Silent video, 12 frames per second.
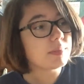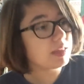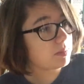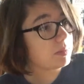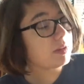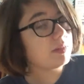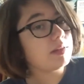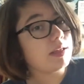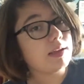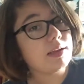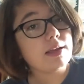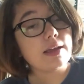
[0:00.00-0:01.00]
in the middle of the
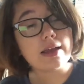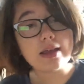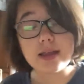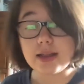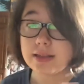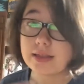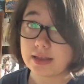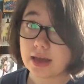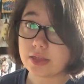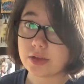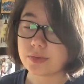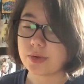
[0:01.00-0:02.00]
night. In the
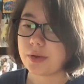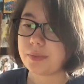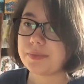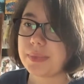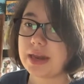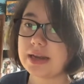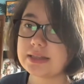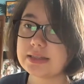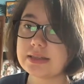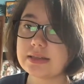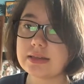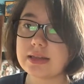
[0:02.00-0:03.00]
other room, and
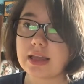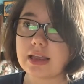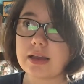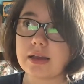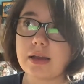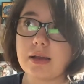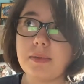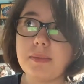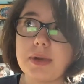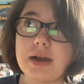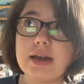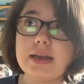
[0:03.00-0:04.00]
it's, like,
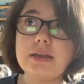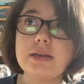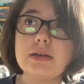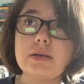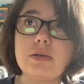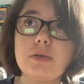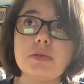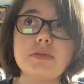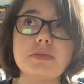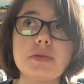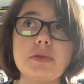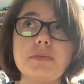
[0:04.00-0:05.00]
my old
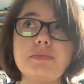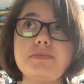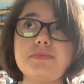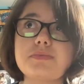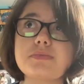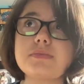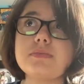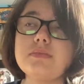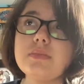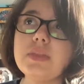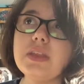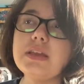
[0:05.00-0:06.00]
room
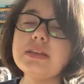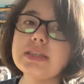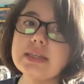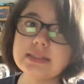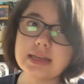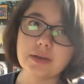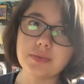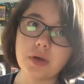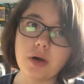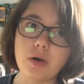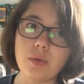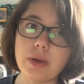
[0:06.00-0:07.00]
is, like, down the
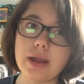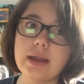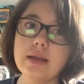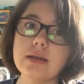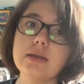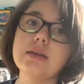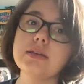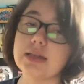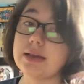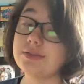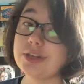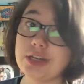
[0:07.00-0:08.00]
hallway, because
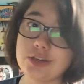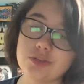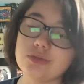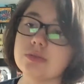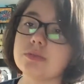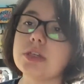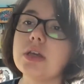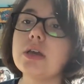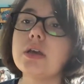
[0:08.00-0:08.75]
I've changed rooms.